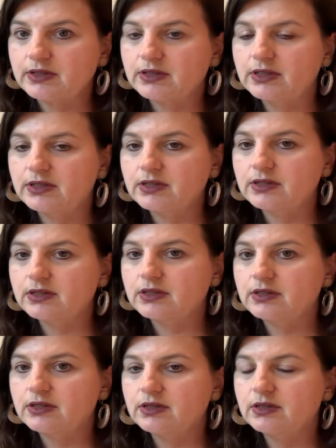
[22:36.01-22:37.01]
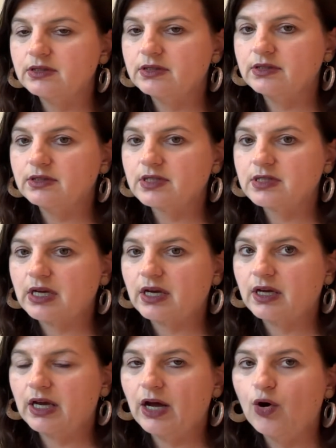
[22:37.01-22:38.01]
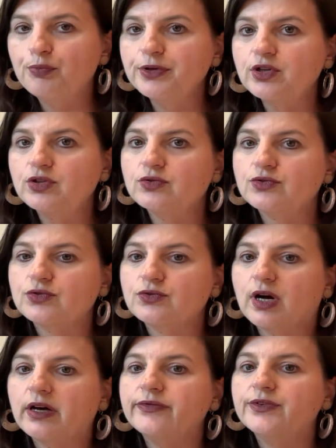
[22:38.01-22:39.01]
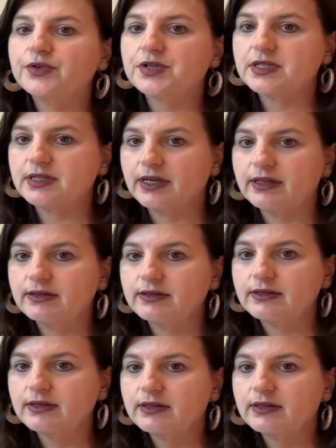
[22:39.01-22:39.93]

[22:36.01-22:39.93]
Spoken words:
It is helping you to understand